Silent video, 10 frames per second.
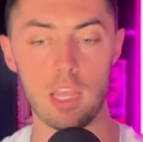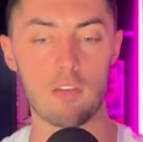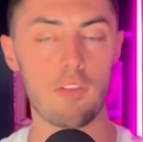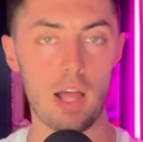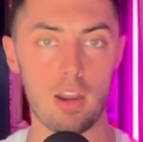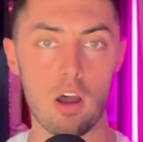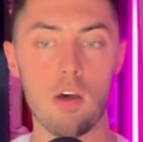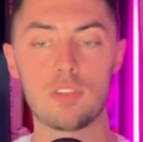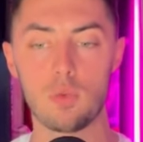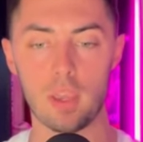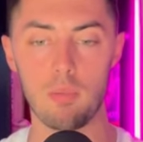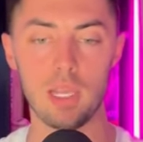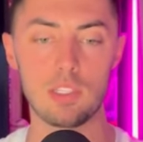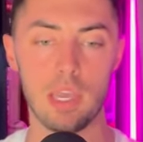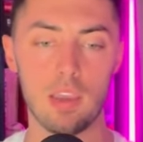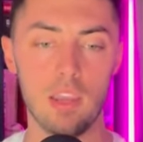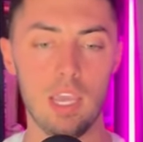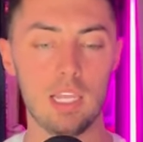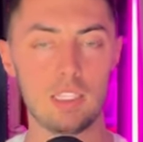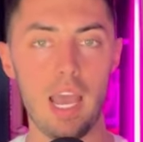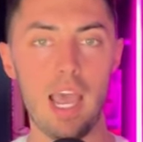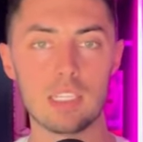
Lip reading: you're flying off, swinging, missing. It's not as